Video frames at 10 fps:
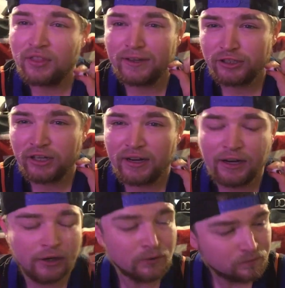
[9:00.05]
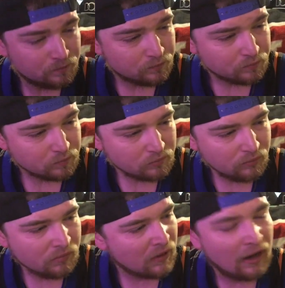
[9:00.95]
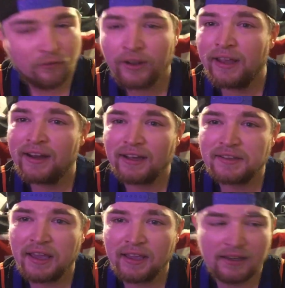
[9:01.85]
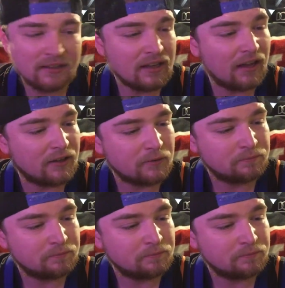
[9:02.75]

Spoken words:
this shit here, every hit I take is like